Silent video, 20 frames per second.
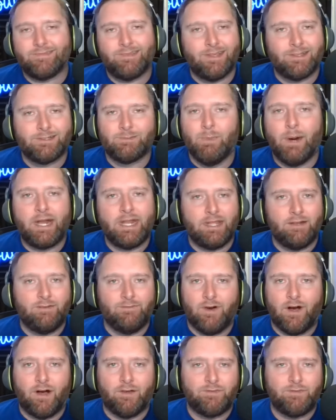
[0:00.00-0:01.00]
There's money
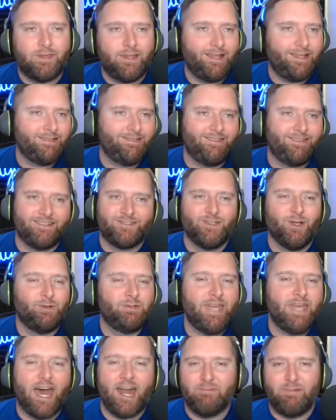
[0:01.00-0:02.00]
involved. There's no
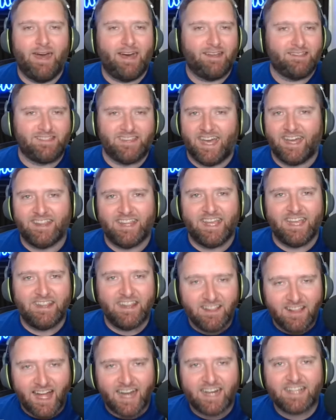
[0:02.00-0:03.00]
doubt about that.
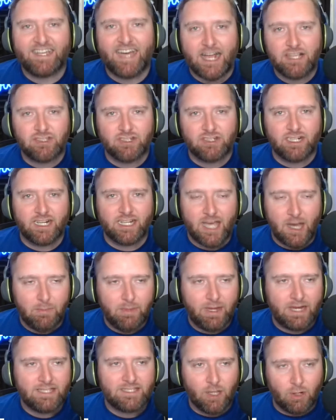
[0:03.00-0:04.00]
And a lot of guys are going to
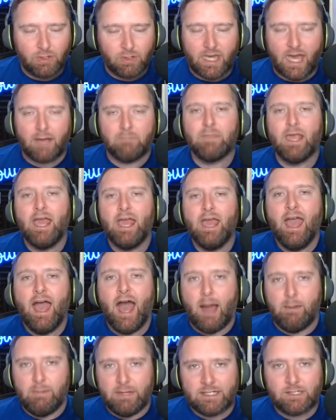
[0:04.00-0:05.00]
come in and say, okay,
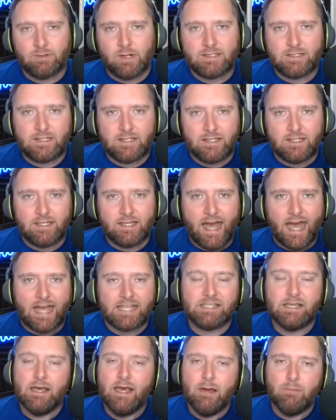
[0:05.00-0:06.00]
I'm interested in you
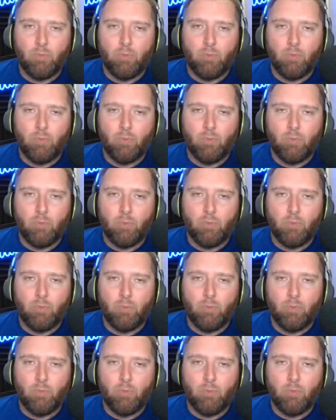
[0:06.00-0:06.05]
guys.